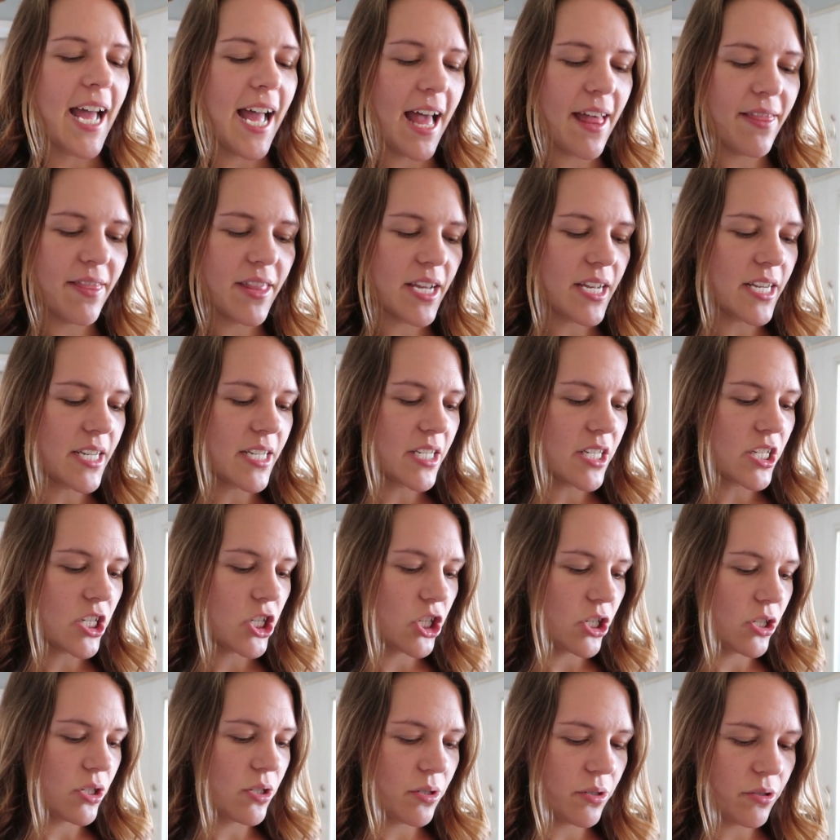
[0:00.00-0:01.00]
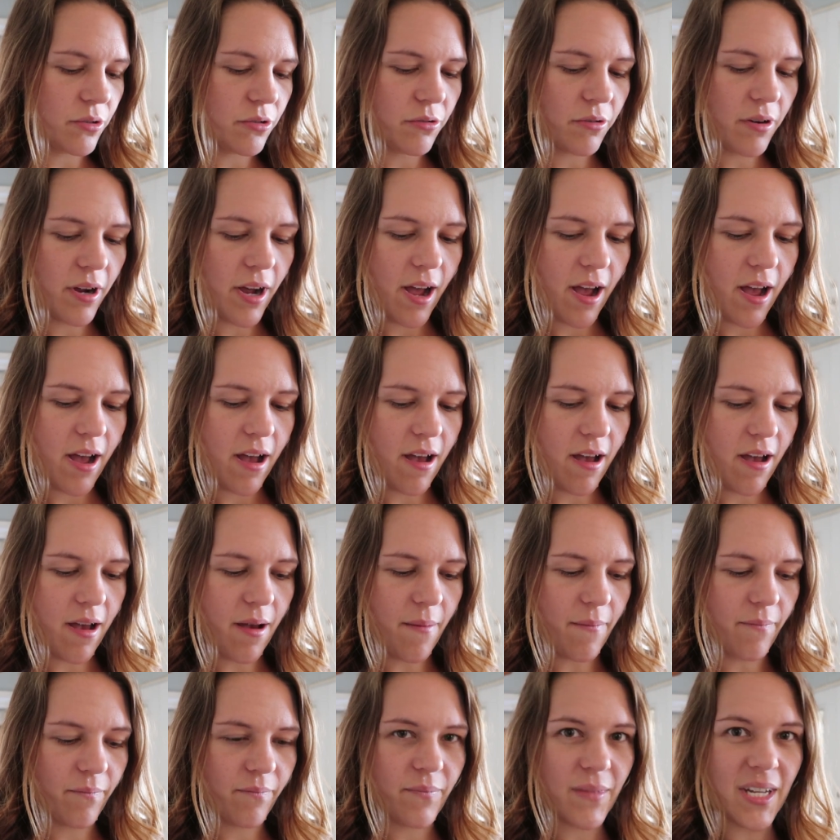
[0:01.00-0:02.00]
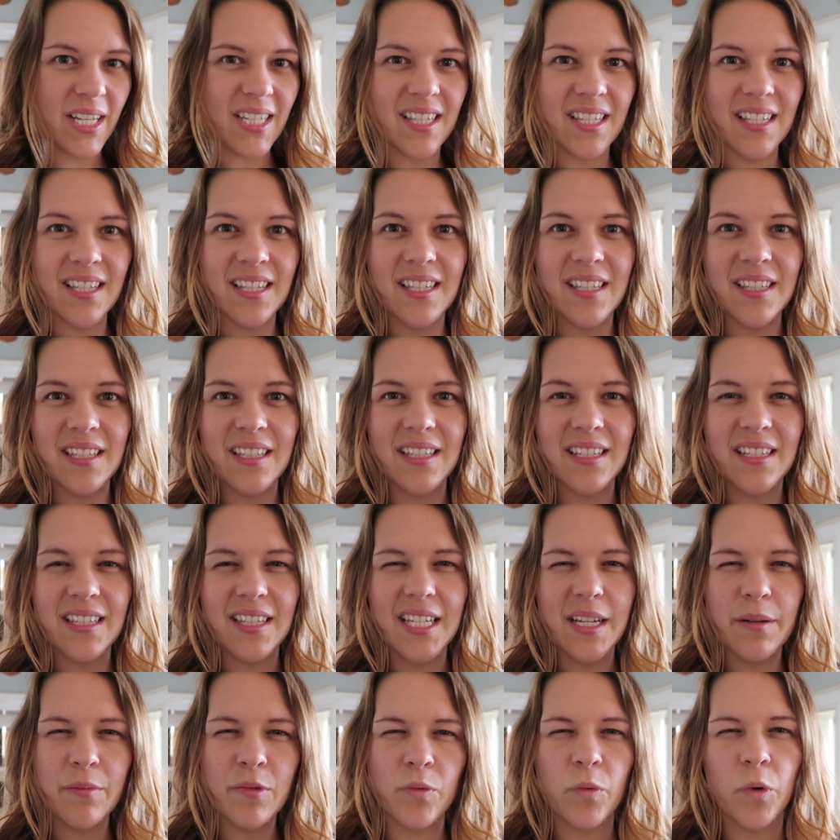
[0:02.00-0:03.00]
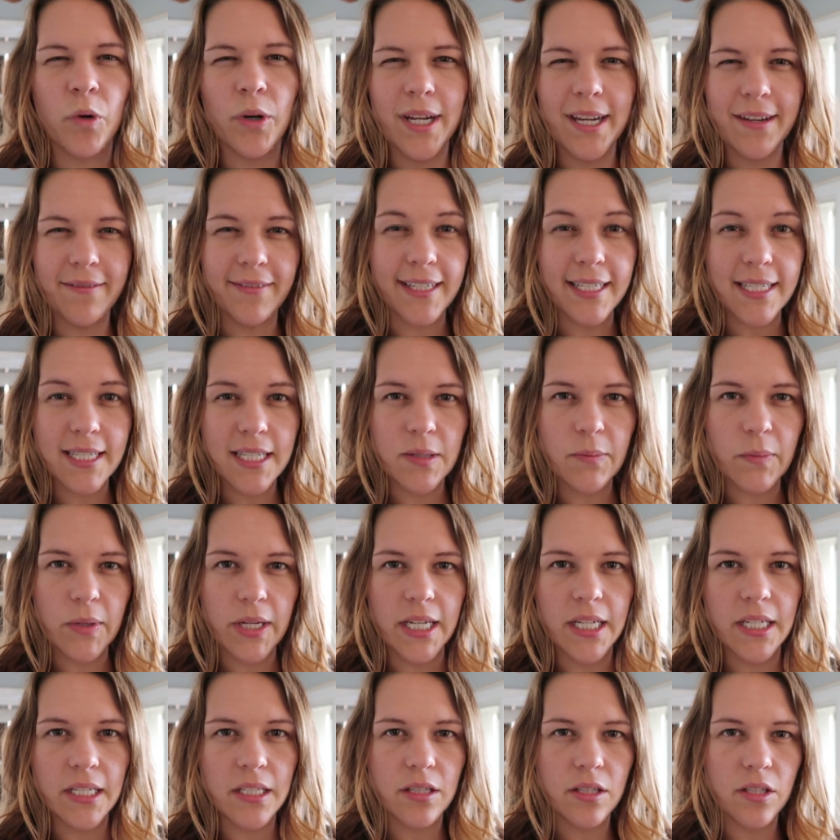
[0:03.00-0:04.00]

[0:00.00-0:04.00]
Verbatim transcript: And then two, um, it seems more even to me.